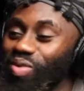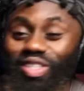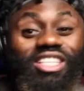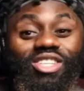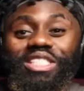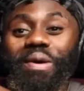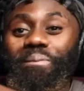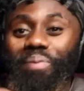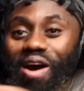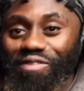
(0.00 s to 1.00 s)
This was a
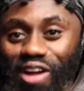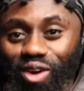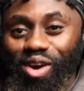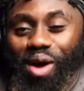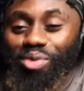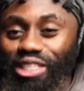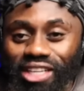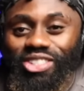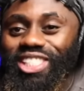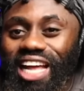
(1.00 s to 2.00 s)
perfect collaboration
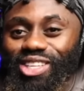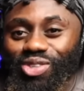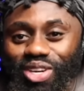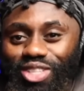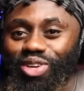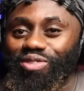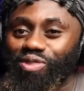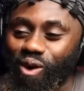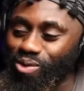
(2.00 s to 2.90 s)
to start 2024